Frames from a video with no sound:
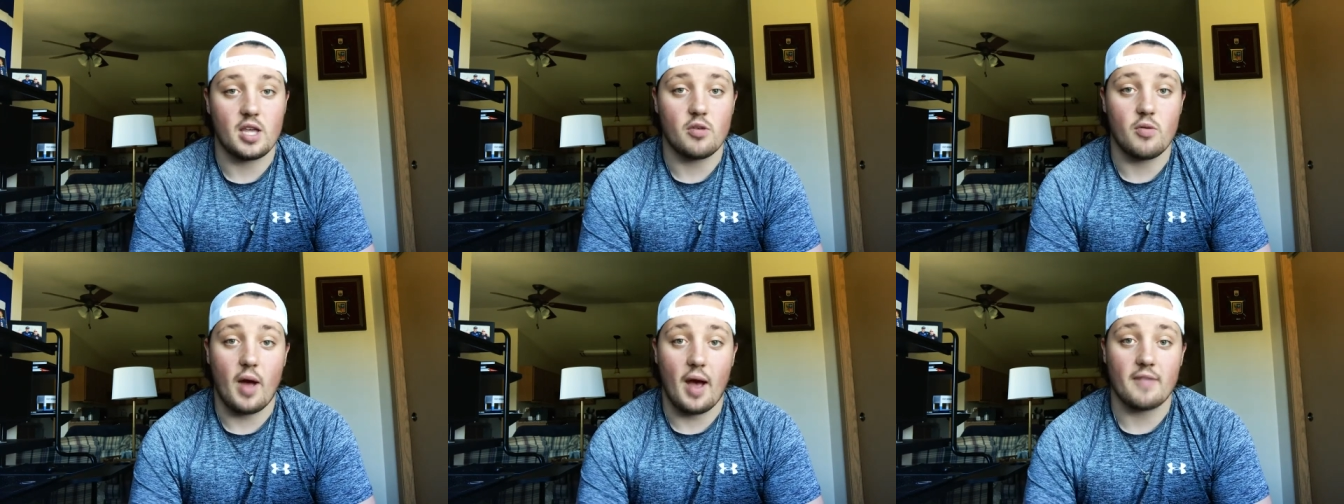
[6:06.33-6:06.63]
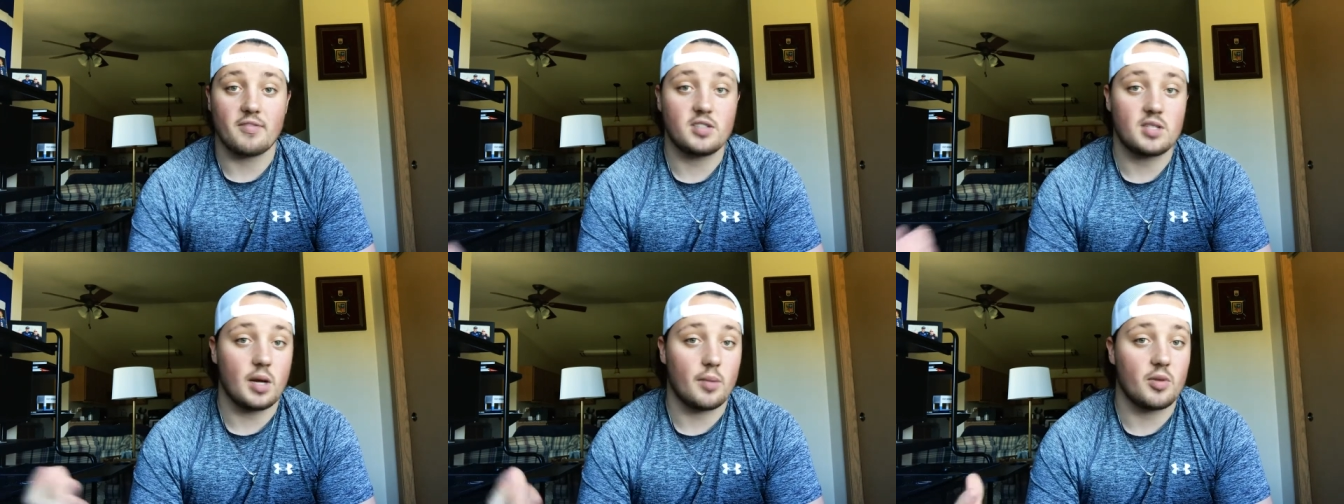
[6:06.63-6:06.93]
you have
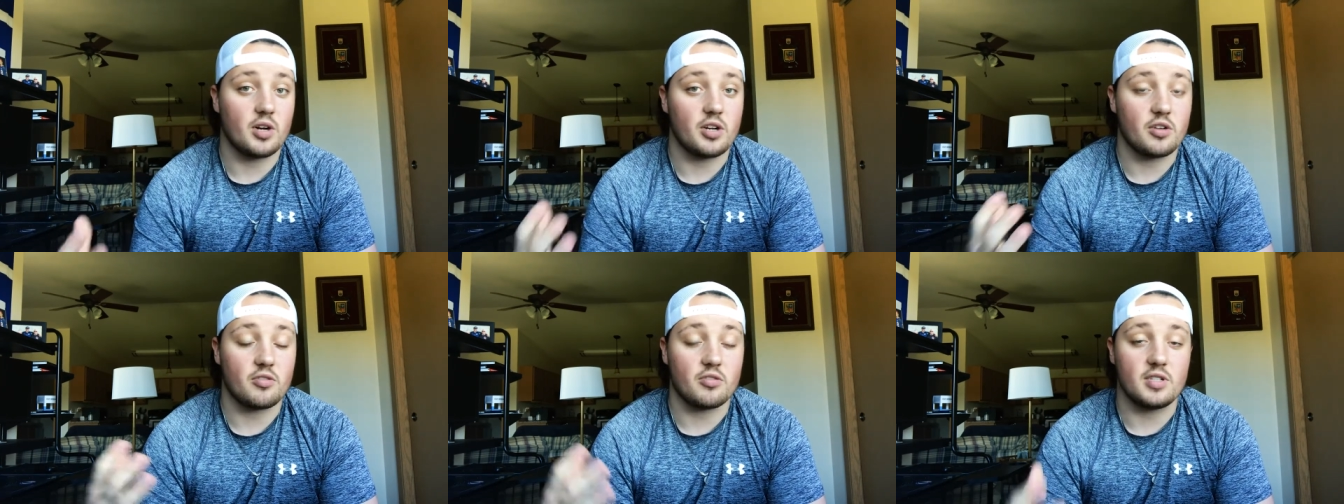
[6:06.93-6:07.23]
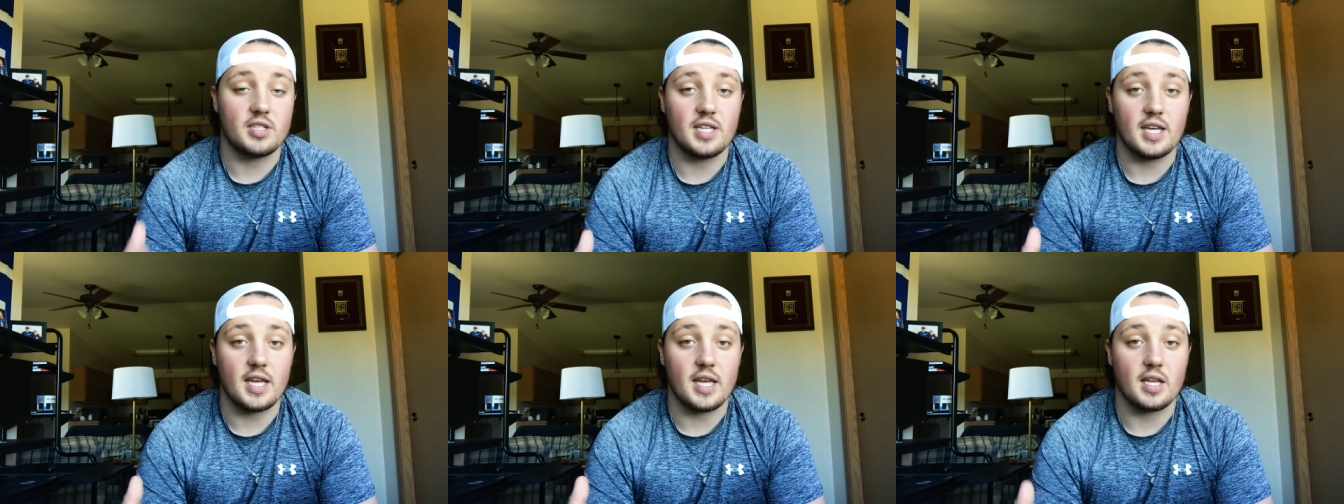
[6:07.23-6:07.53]
someone to
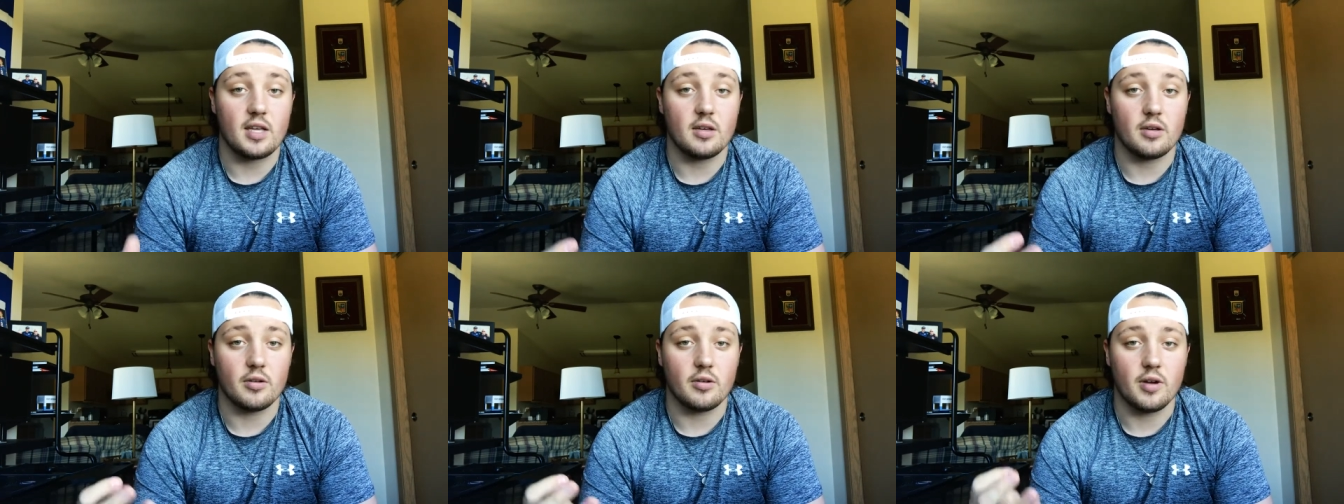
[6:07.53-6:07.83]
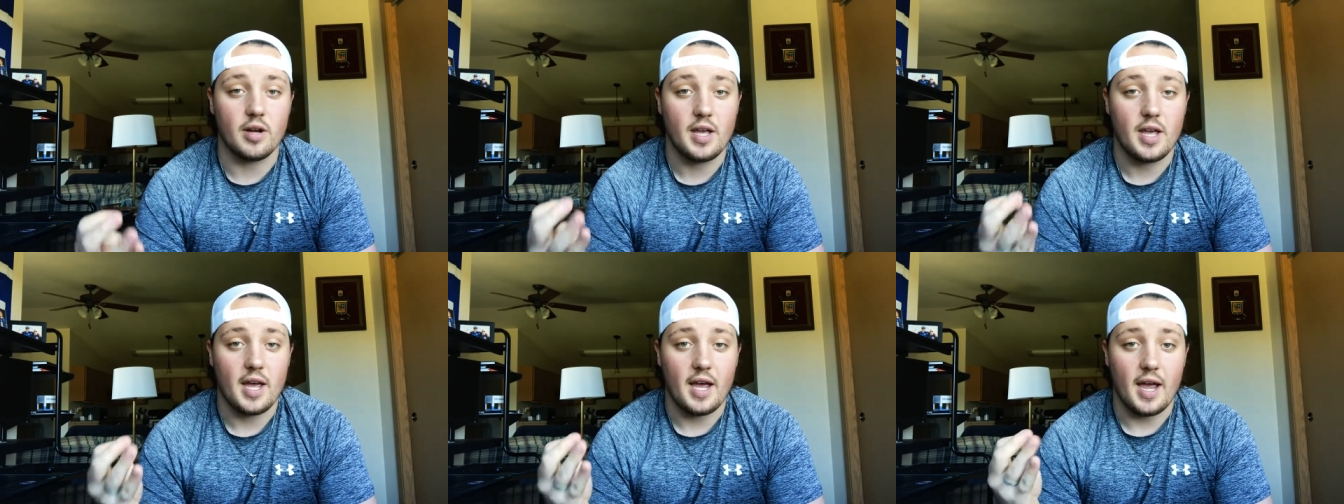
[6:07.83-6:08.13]
critique you
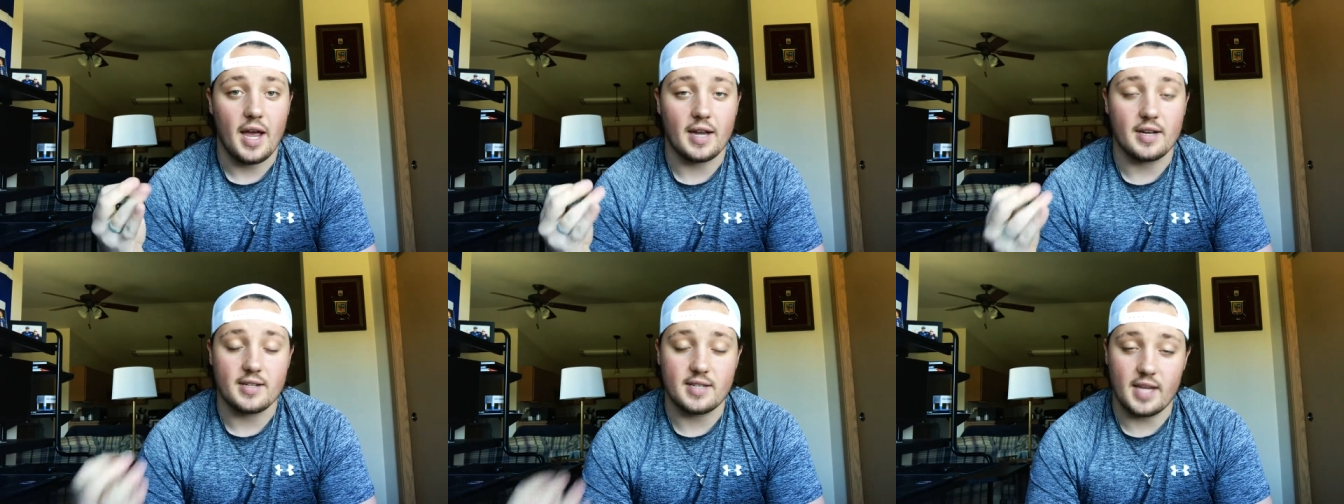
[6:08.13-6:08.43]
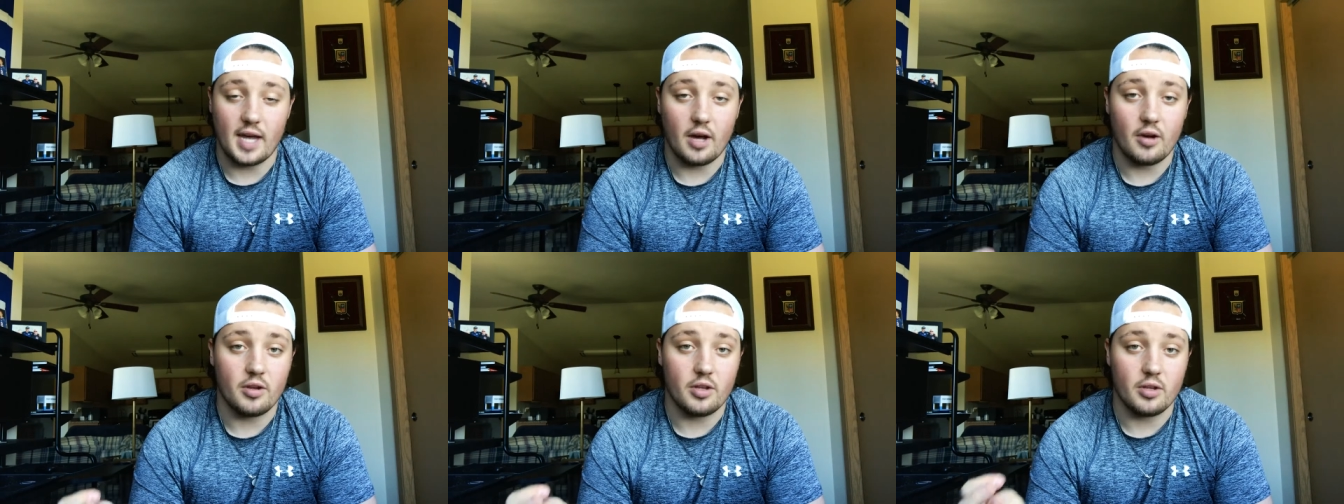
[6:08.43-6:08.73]
and
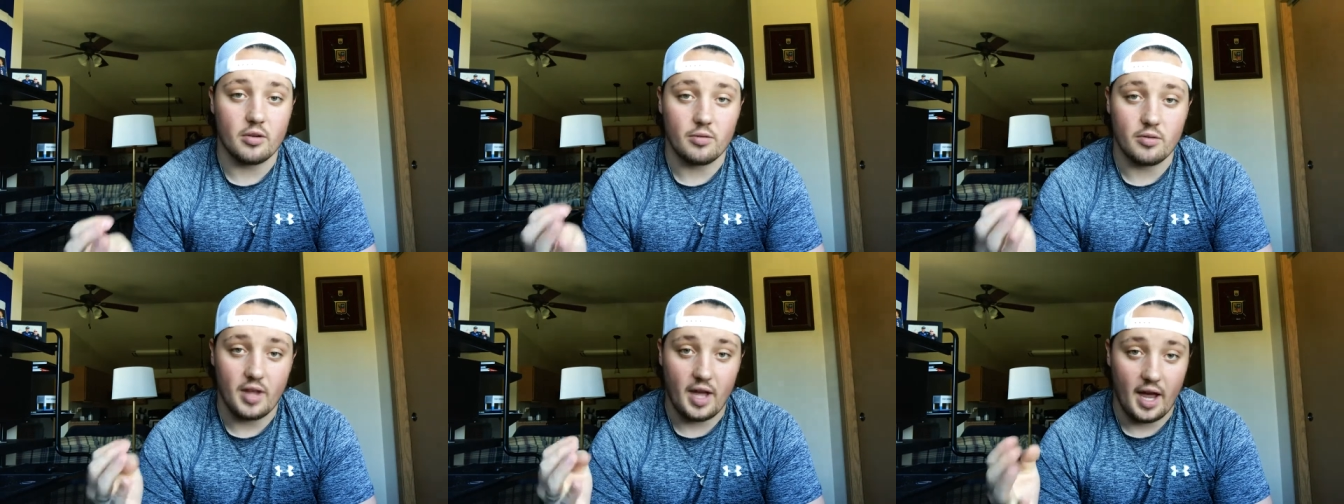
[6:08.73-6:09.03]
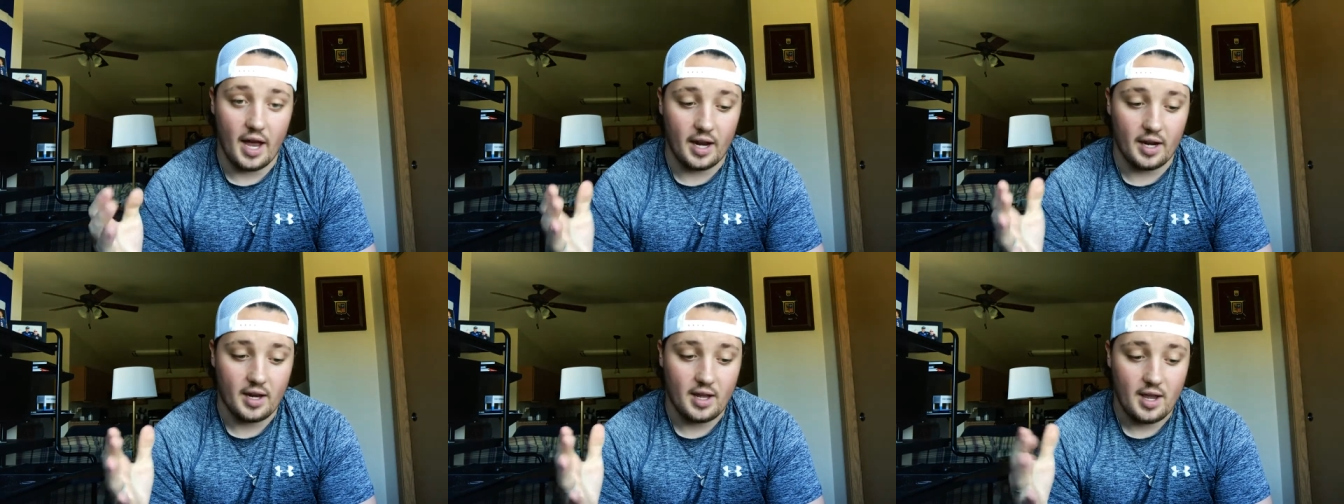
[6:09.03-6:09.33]
tell you
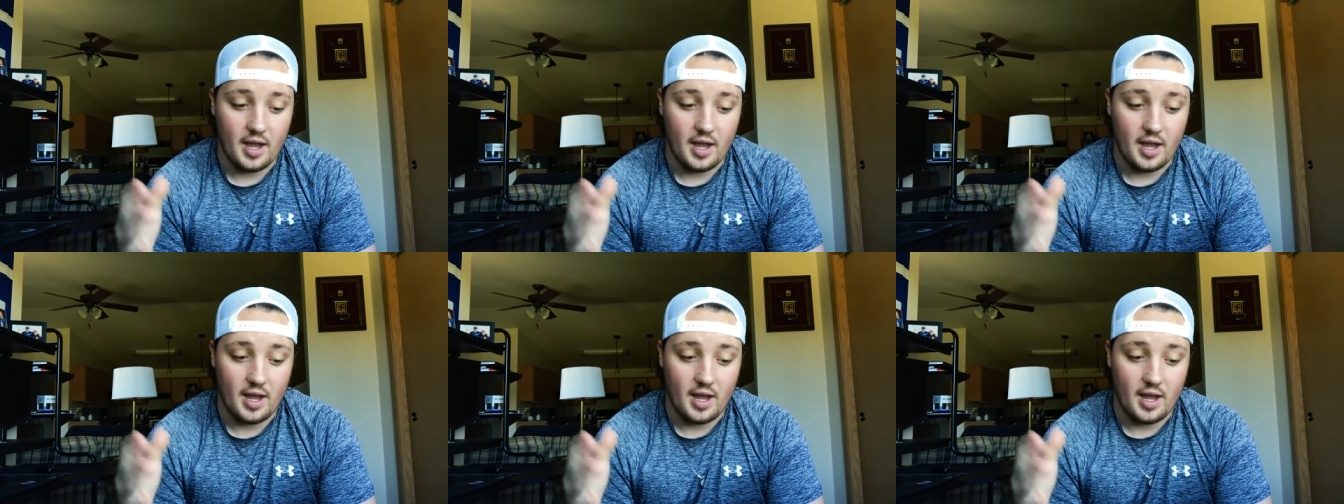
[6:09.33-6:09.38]
that,